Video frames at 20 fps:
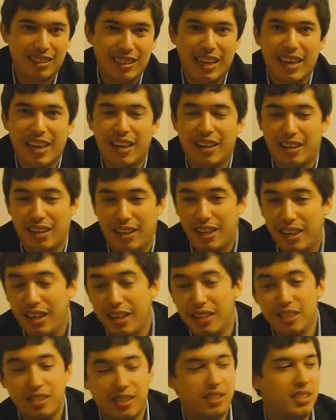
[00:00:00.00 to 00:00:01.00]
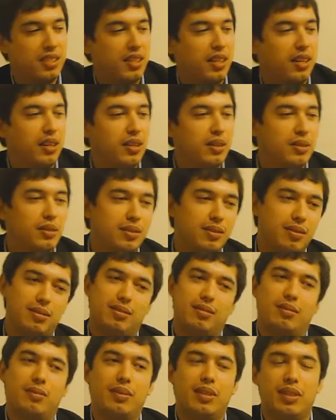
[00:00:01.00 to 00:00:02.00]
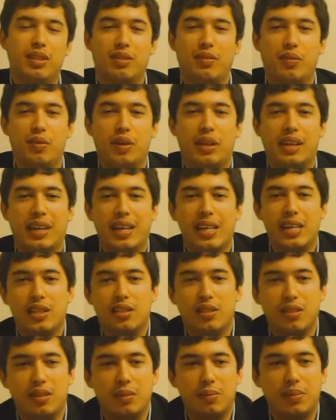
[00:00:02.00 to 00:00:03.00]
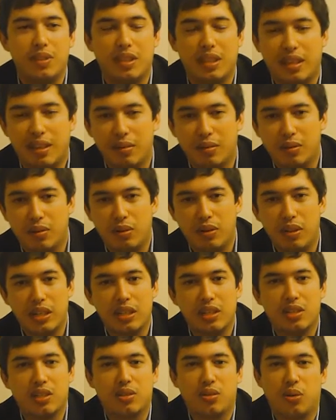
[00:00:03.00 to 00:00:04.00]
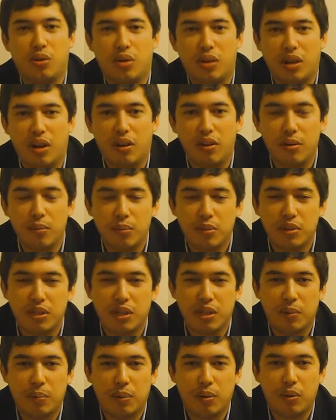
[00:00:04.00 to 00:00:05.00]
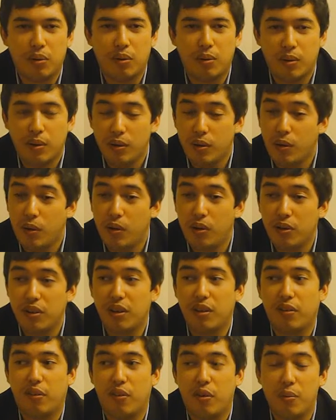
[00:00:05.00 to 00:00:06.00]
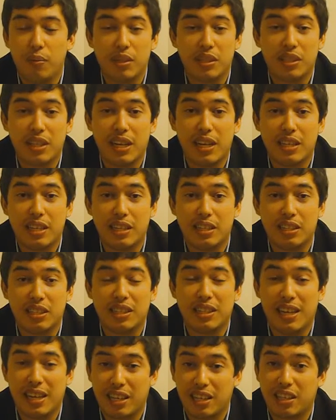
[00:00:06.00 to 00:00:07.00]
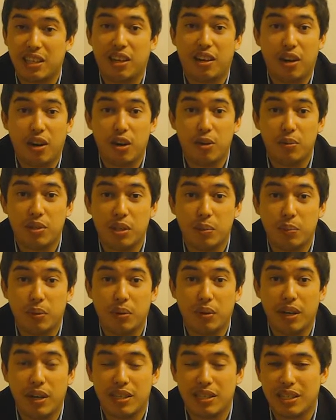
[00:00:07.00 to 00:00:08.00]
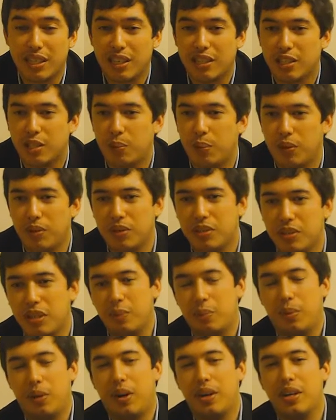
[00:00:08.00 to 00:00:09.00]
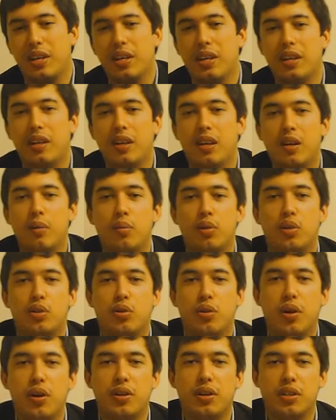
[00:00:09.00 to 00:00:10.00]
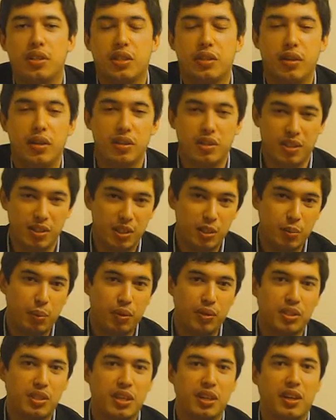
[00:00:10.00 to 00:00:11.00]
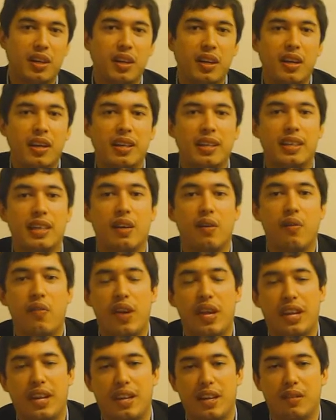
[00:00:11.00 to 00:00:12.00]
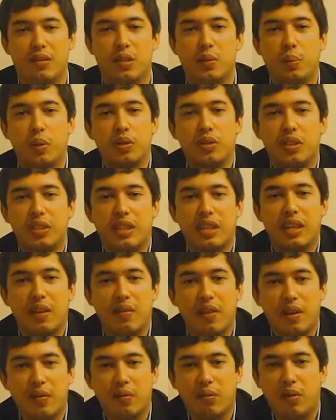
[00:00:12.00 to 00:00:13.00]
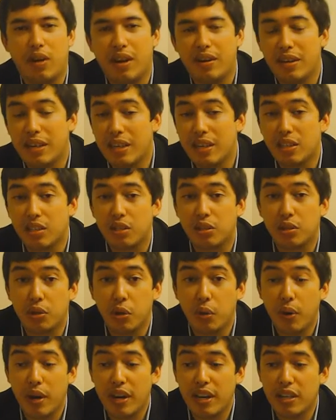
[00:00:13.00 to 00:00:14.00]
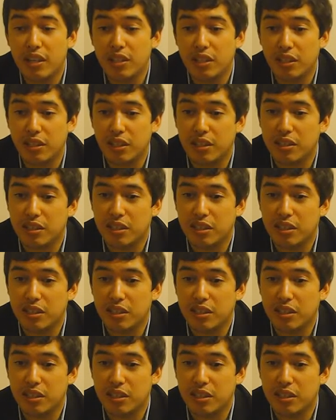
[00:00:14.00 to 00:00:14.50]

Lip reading: Yeah, and so look for Caterham to have great strong home support, or look for Mercedes to nick that home support, as they're sponsored by Petronas, who also sponsor the event and have sponsored the event throughout its duration.